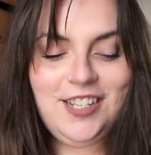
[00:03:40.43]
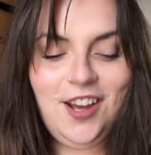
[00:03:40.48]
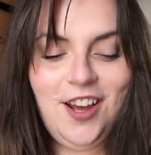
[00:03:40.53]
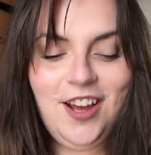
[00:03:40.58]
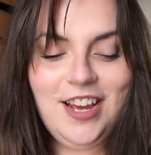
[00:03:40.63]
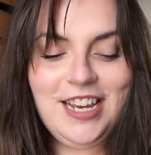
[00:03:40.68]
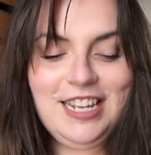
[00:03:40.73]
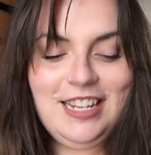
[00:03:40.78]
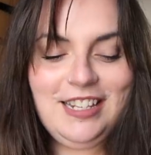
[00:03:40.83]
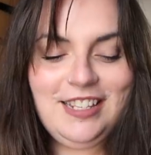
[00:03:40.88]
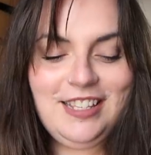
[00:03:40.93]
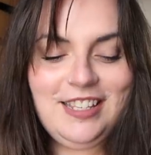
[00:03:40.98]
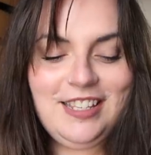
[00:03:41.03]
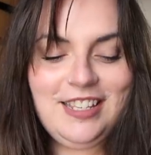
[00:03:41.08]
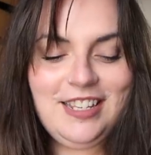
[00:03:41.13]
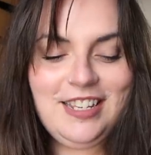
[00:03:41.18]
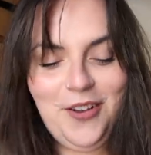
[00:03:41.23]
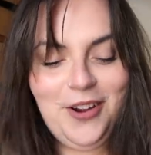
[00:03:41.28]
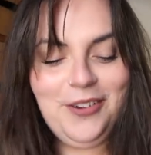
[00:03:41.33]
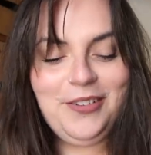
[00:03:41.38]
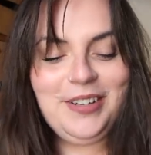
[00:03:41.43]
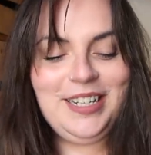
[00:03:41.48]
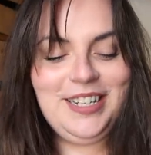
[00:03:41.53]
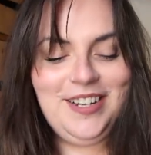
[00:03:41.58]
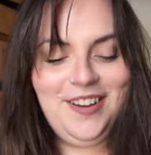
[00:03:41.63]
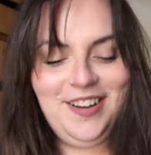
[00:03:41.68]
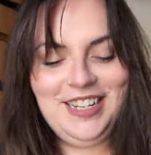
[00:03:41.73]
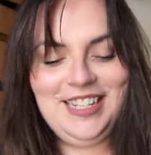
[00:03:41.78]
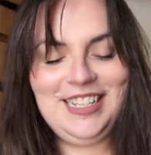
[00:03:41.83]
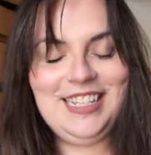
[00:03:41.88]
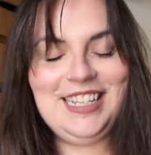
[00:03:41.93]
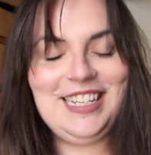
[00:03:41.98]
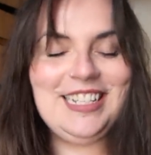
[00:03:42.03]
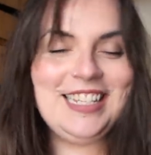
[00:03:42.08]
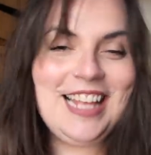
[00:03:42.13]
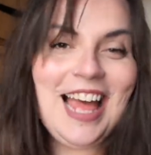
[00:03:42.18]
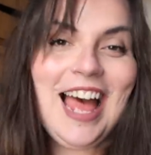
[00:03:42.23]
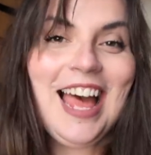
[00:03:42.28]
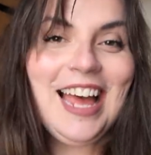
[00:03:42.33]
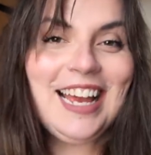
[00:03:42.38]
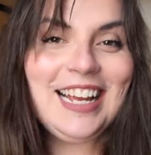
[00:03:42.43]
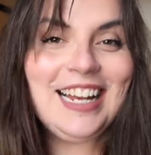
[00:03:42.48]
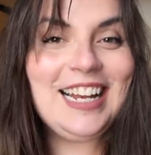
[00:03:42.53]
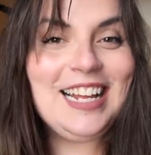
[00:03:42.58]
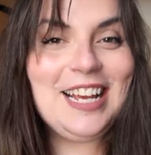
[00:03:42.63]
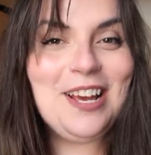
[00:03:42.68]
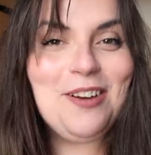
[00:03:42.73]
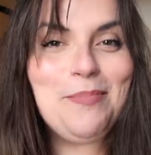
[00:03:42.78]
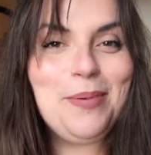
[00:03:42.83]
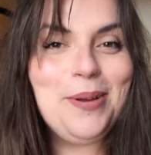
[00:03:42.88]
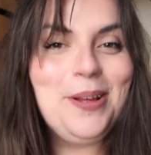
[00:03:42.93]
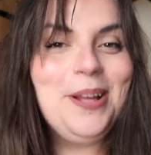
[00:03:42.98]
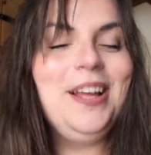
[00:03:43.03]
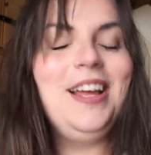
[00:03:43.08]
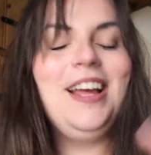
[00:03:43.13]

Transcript: tights, a very 90s hair clip,